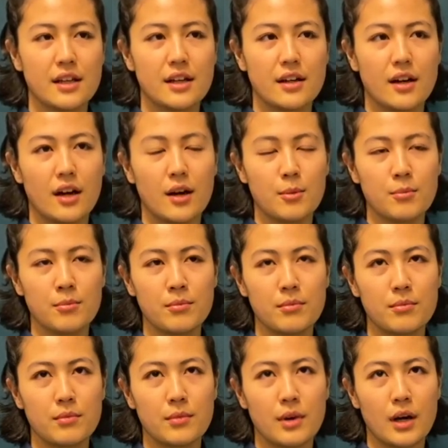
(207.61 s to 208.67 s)

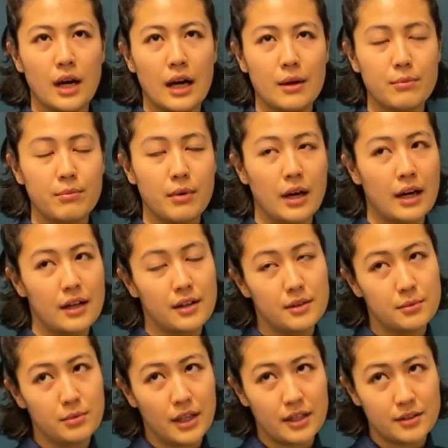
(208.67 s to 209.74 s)

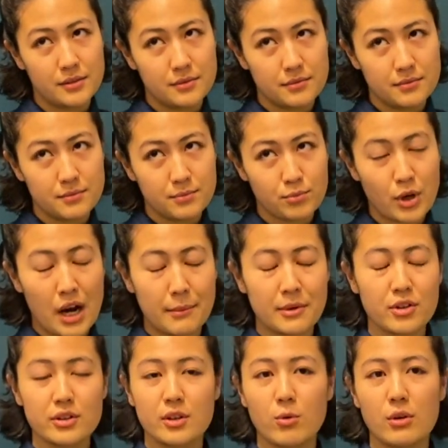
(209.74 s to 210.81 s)
I like
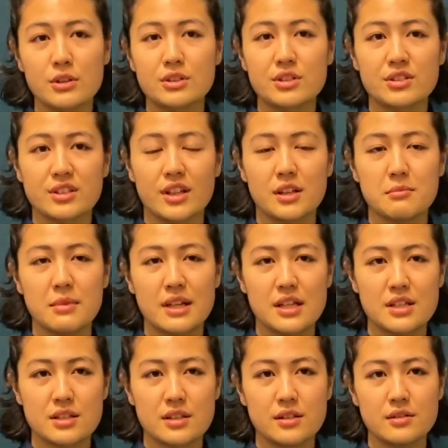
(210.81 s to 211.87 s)
primarily want to study
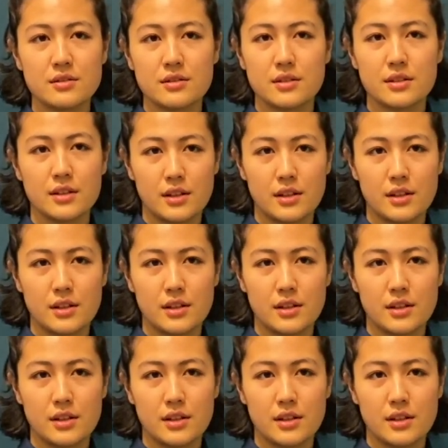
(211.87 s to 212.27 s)
medicine